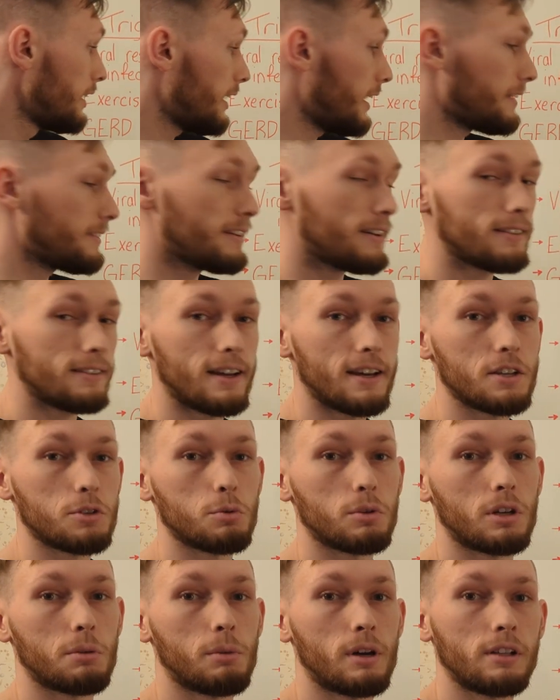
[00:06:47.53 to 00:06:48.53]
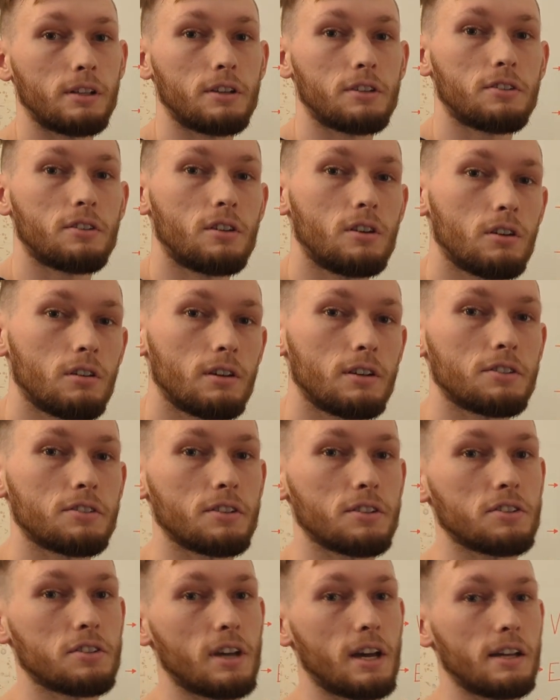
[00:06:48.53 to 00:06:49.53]
And then last one on my list here is
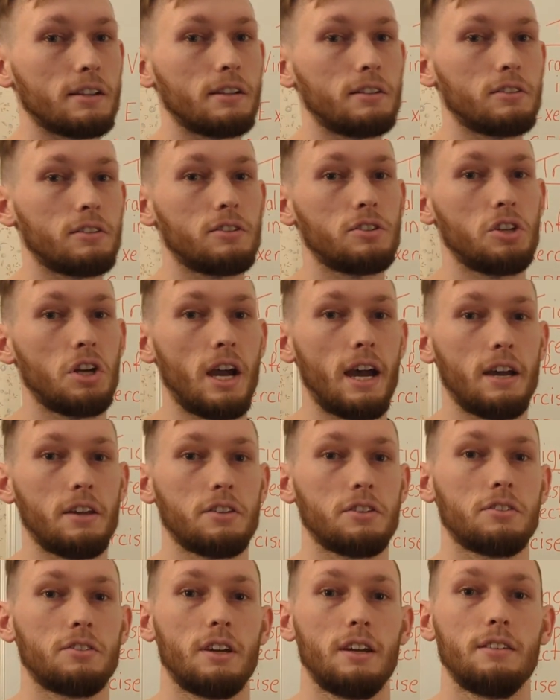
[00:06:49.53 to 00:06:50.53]
the silent chest,